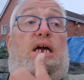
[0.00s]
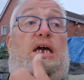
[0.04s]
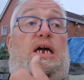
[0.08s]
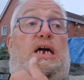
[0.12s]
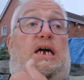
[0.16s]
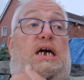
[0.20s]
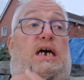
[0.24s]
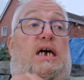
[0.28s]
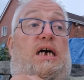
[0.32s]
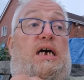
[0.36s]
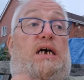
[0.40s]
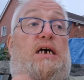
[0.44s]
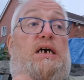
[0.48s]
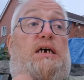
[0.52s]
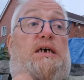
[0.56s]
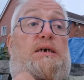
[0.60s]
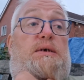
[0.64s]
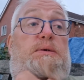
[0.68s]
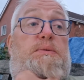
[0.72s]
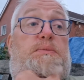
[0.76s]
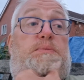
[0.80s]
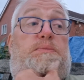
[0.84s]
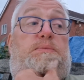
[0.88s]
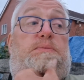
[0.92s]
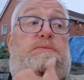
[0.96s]

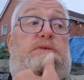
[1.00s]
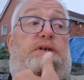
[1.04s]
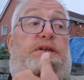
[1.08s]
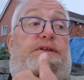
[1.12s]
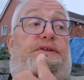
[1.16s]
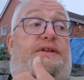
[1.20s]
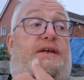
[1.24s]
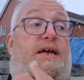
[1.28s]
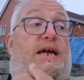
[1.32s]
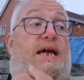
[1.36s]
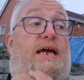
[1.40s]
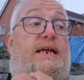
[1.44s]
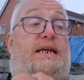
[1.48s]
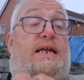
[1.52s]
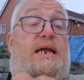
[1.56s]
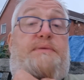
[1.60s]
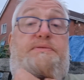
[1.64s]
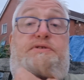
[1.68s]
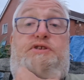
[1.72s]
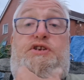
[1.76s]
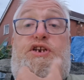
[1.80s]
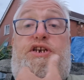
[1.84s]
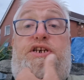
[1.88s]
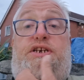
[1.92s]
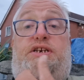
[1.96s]
That had
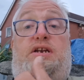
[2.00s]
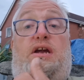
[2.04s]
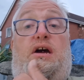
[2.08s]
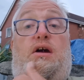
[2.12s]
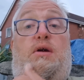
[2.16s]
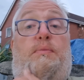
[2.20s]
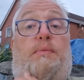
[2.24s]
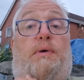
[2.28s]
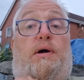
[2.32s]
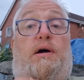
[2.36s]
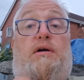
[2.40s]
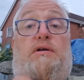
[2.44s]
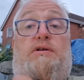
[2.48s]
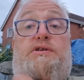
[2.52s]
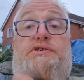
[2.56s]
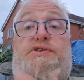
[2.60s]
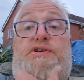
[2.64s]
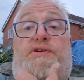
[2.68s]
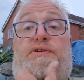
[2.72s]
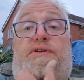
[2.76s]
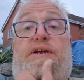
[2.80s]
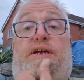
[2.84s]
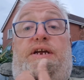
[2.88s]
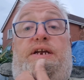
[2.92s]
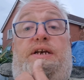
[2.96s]
absolutely no marks
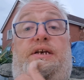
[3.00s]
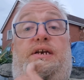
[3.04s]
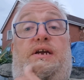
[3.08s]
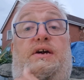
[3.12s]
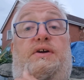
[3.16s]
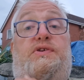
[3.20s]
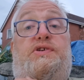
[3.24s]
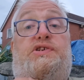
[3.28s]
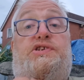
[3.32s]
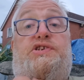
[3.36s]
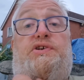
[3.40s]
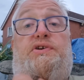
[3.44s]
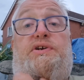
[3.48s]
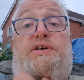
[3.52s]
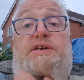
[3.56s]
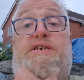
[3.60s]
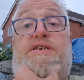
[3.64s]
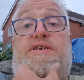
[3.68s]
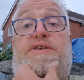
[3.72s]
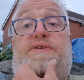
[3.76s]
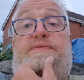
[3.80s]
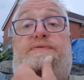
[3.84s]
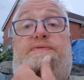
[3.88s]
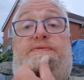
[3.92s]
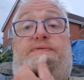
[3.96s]
on it, no
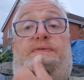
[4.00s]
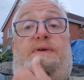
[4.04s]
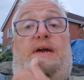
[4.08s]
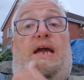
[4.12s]
signs of